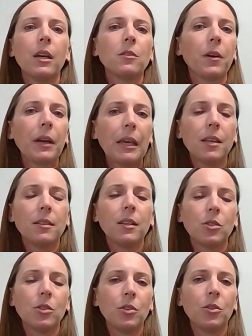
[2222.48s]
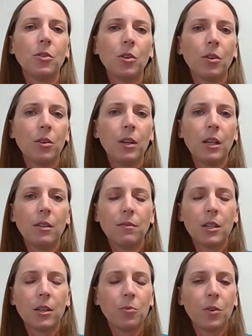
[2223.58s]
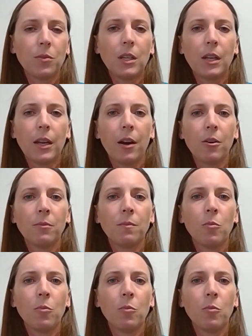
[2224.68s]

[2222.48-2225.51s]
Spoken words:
It's very easy to do. You need 10 or 15 hair